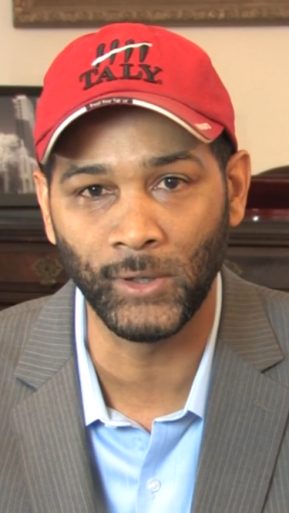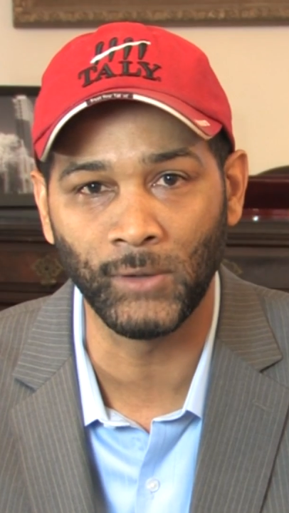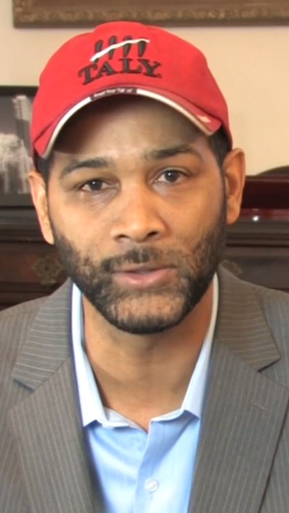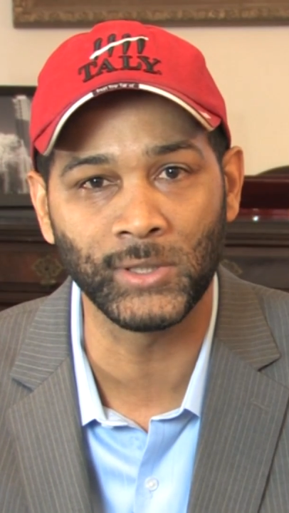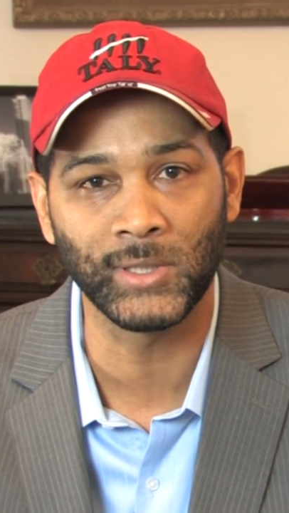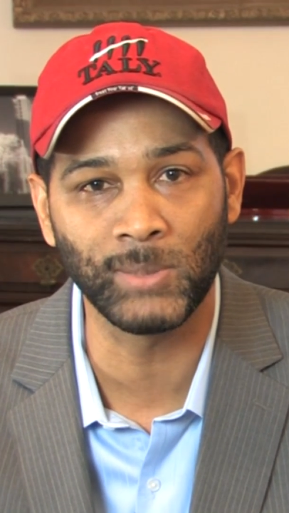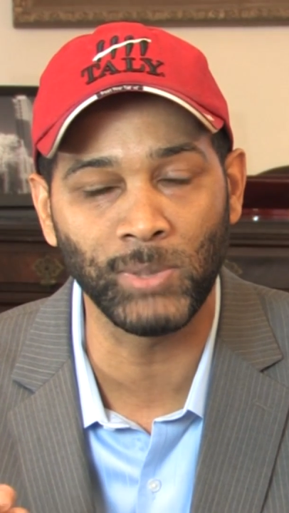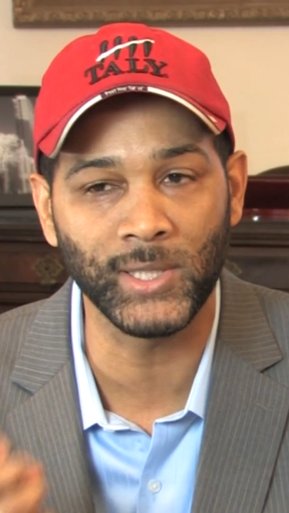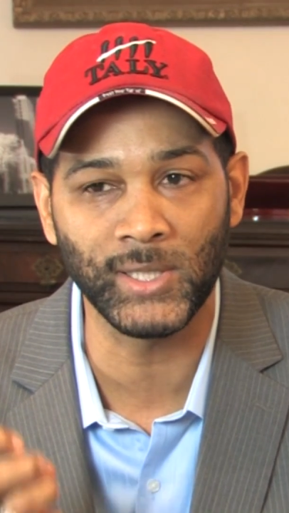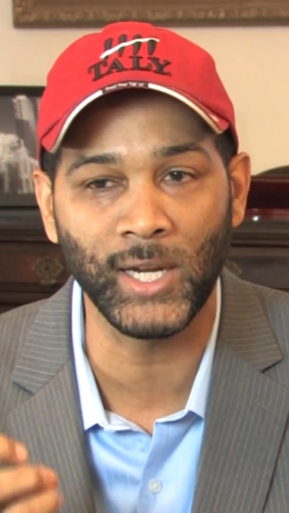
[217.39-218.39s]
You know, just a
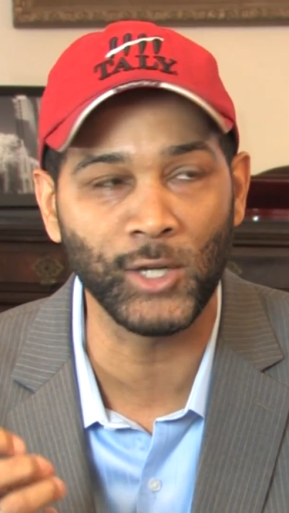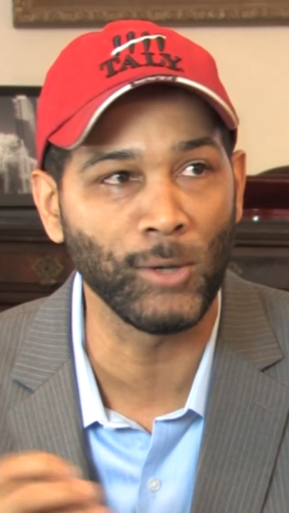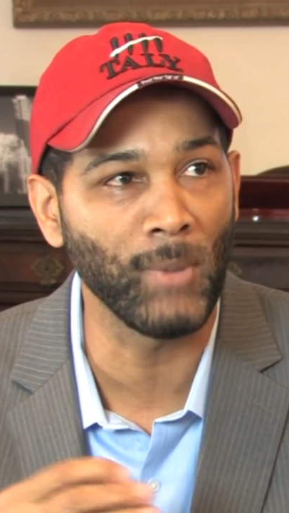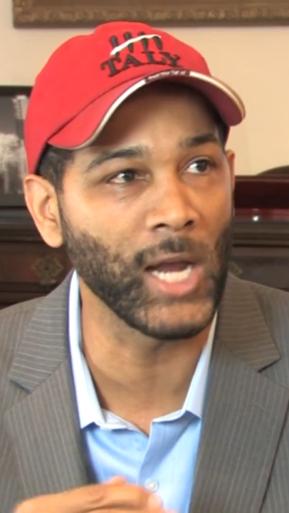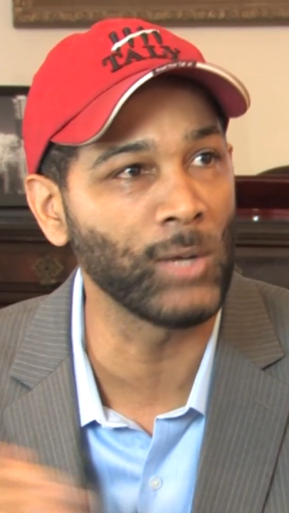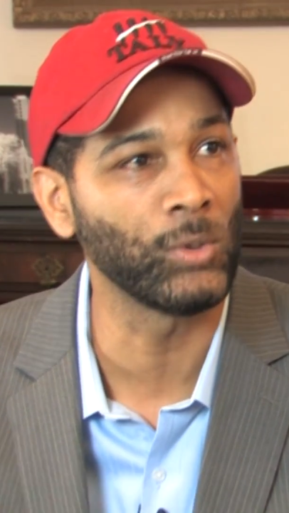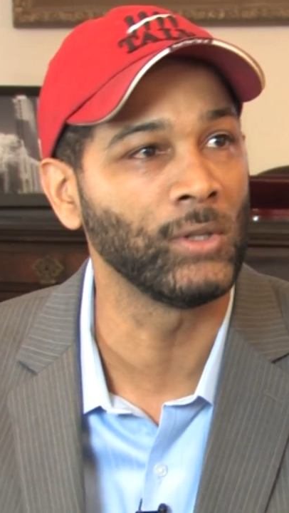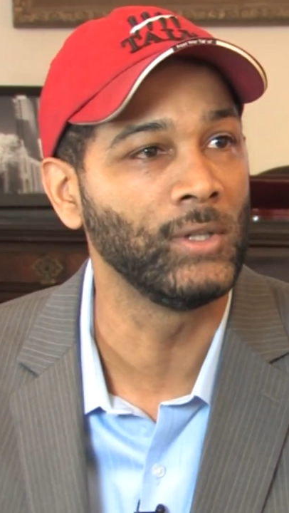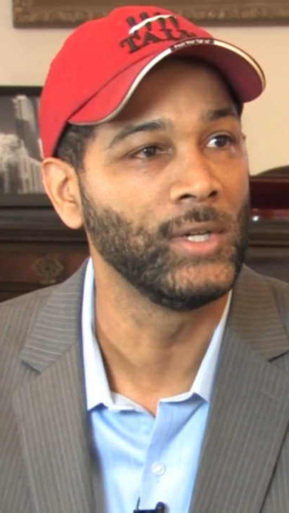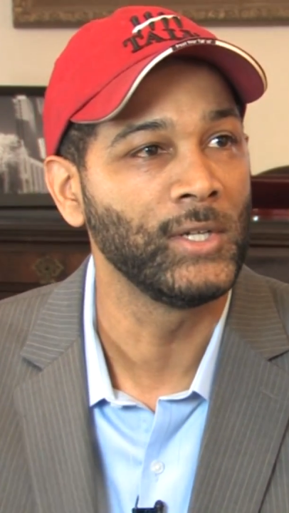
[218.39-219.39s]
split second, your mind
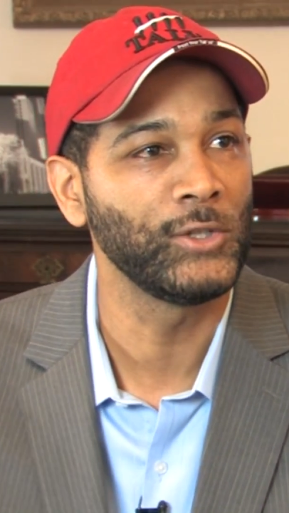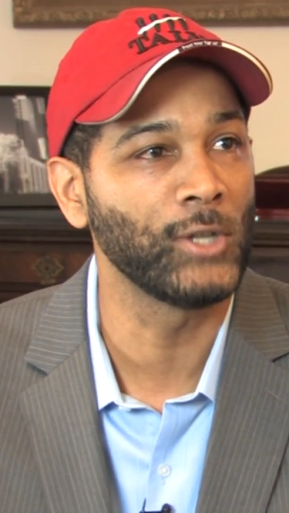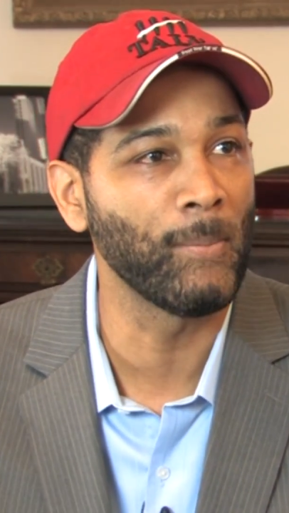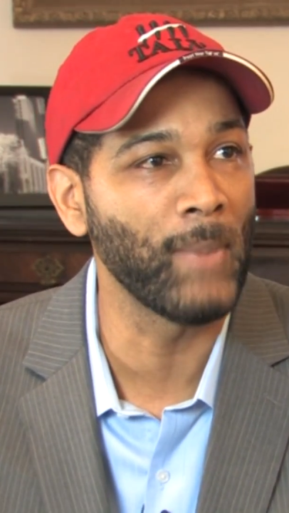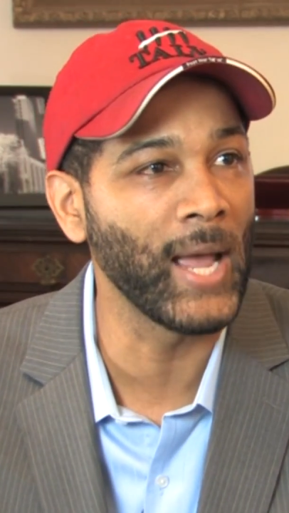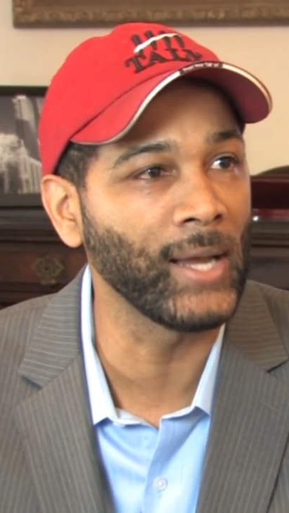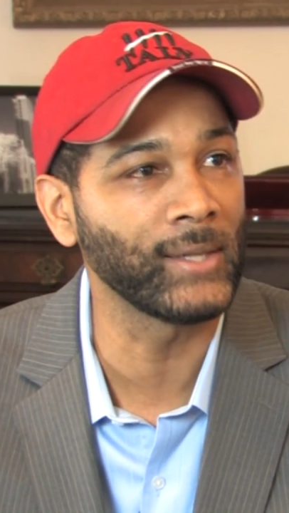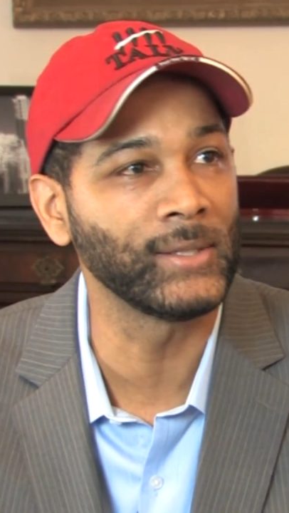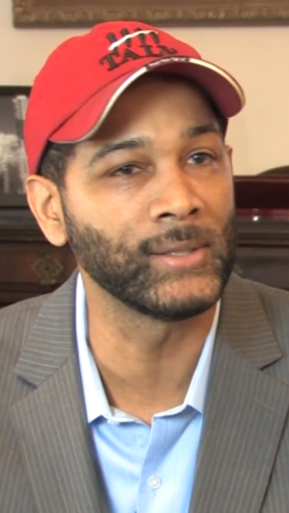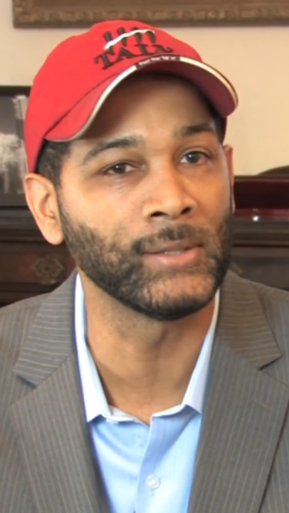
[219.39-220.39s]
will jump
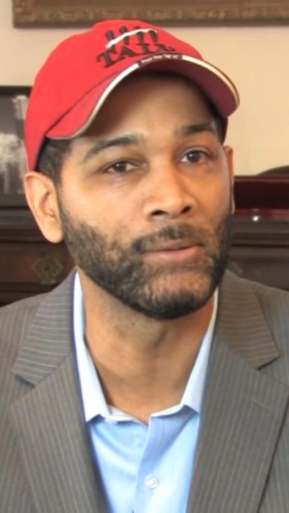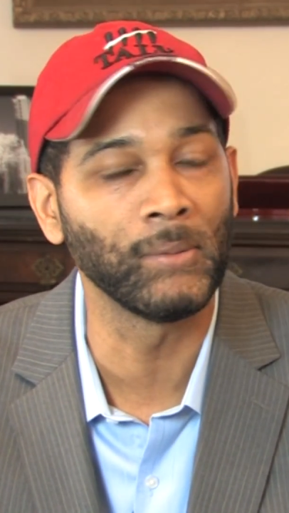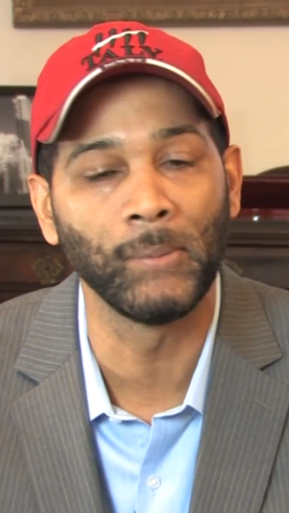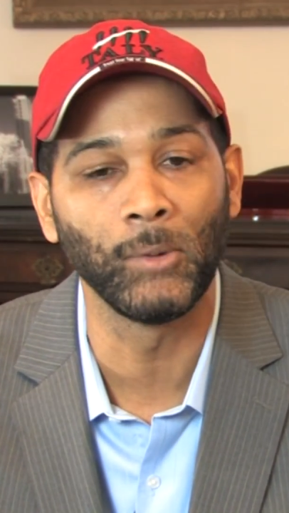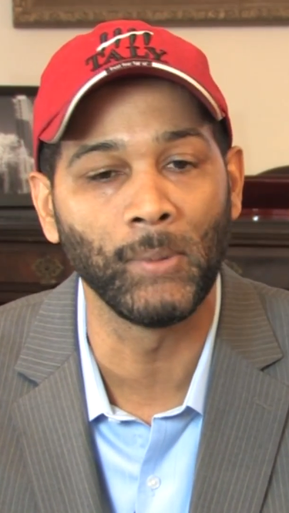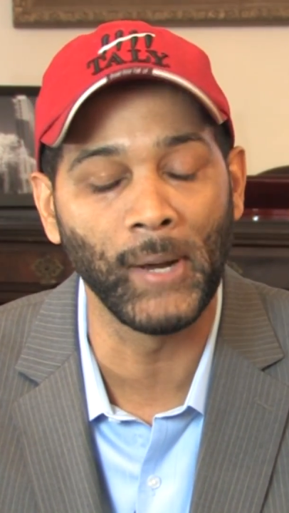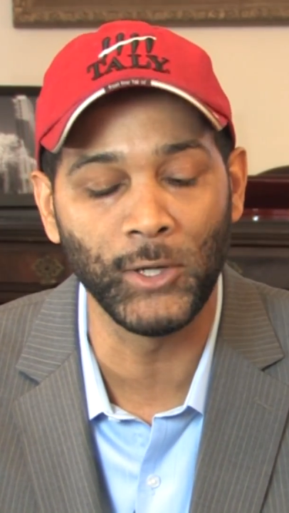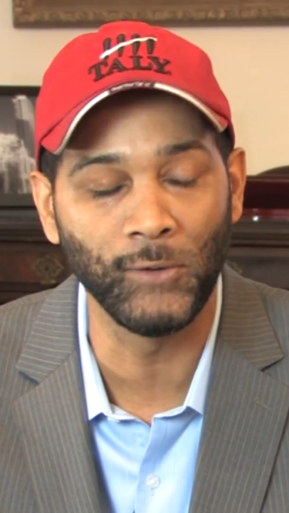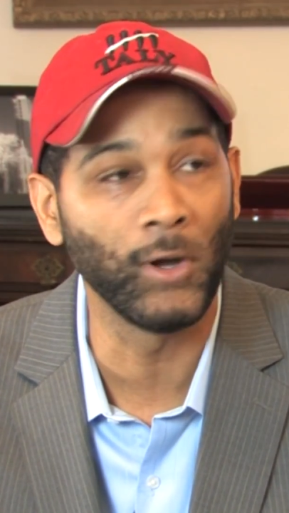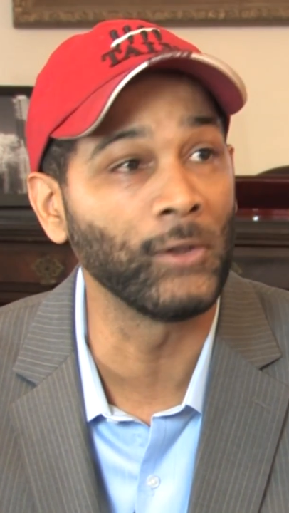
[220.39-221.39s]
back and to uh,
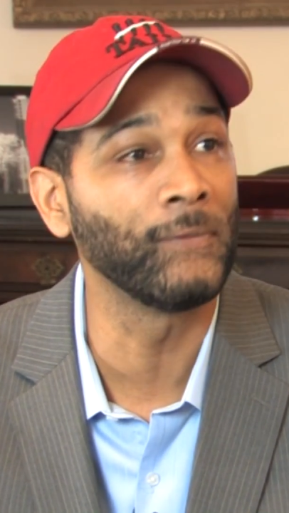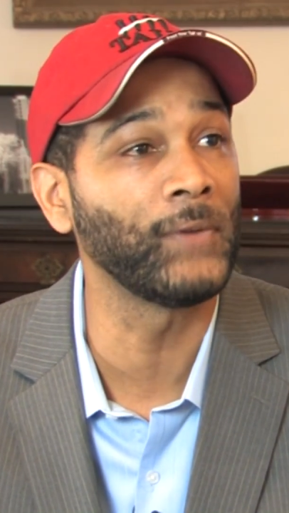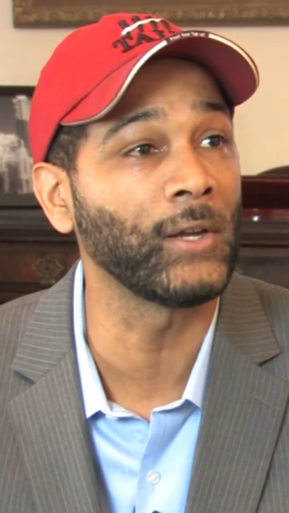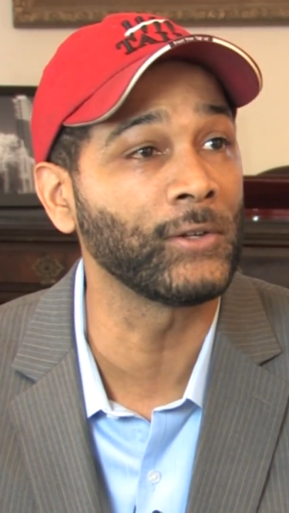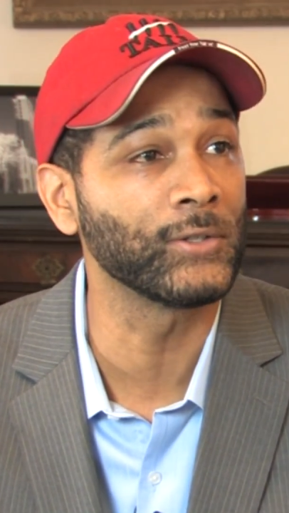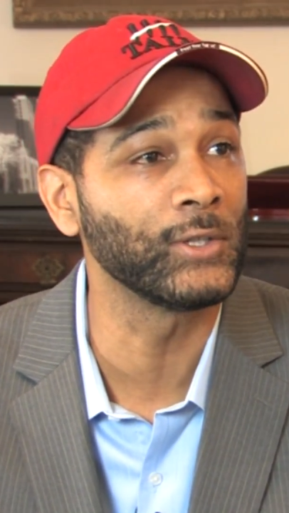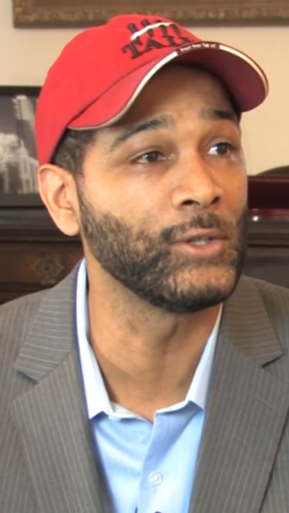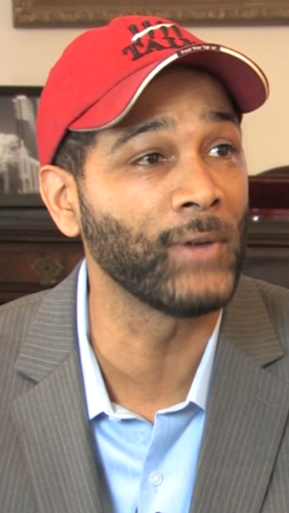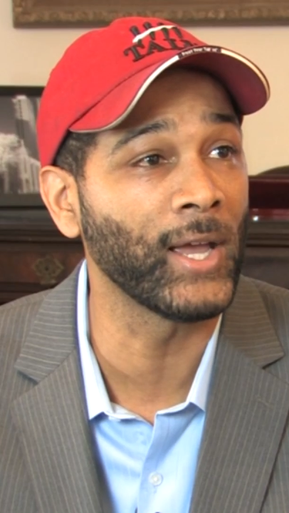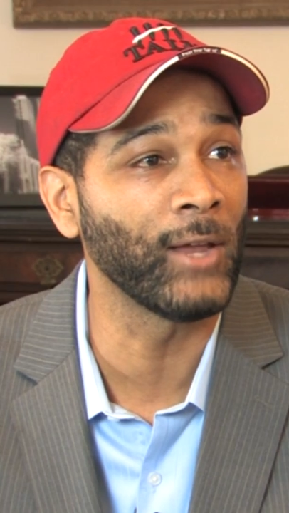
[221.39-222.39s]
remind you of all the failures that
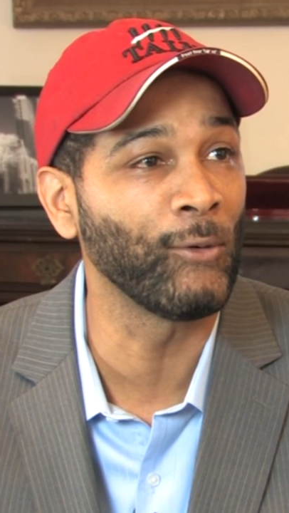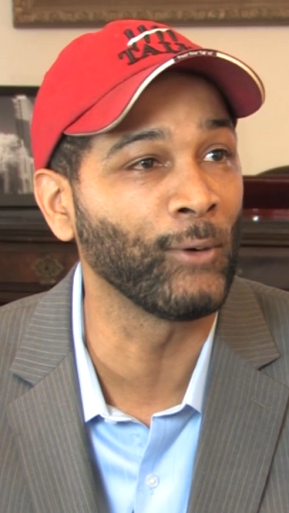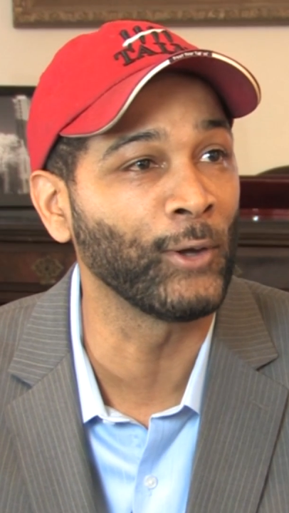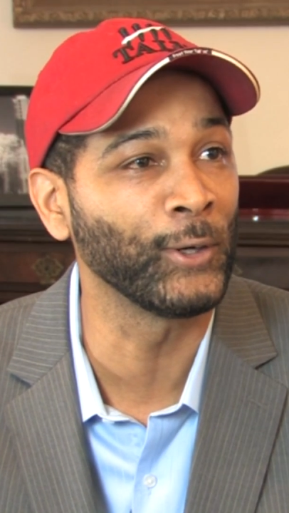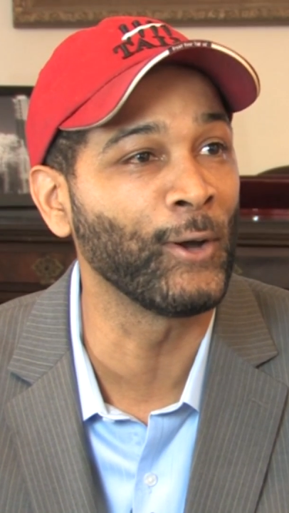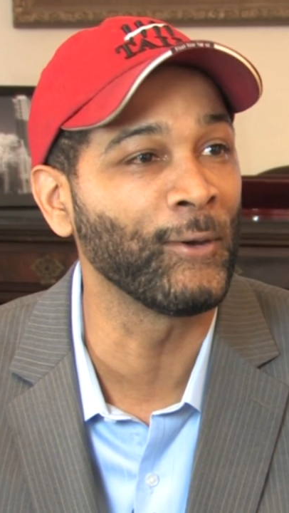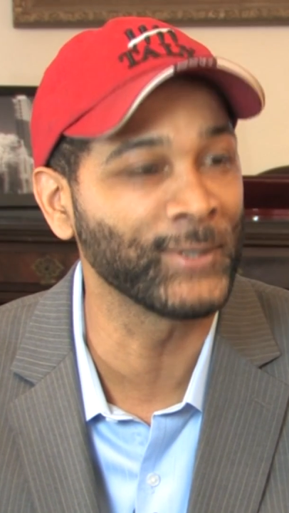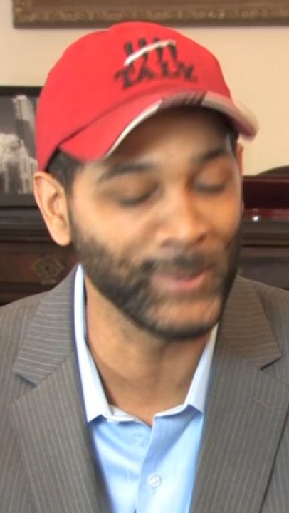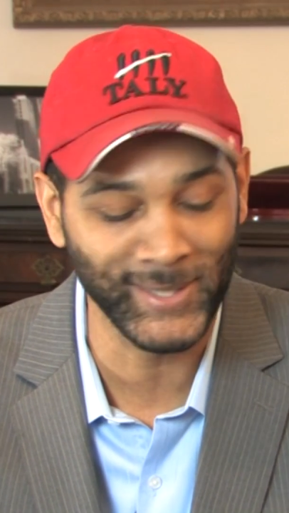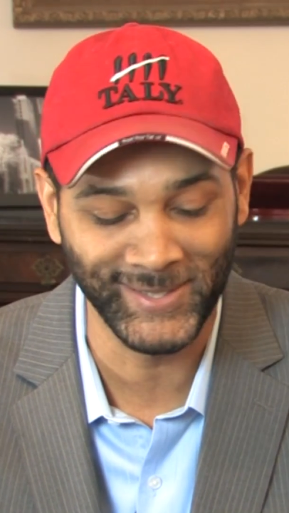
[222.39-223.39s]
you've had over all your golf
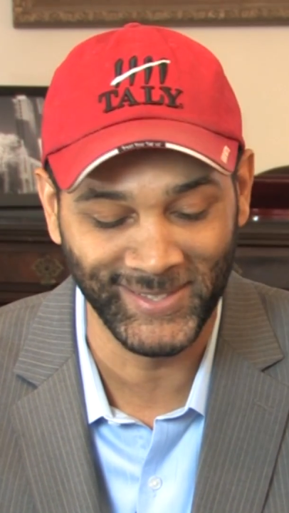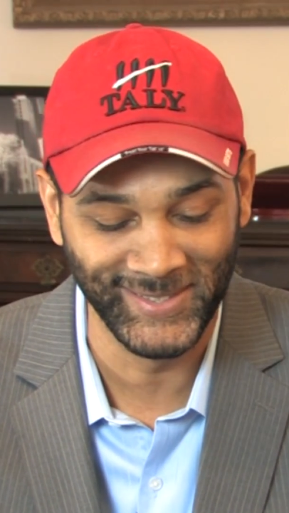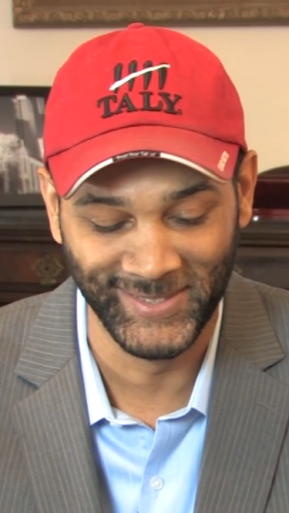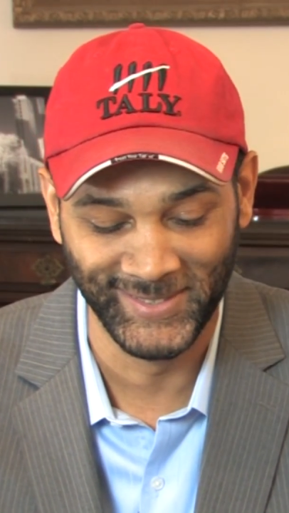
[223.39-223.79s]
swings.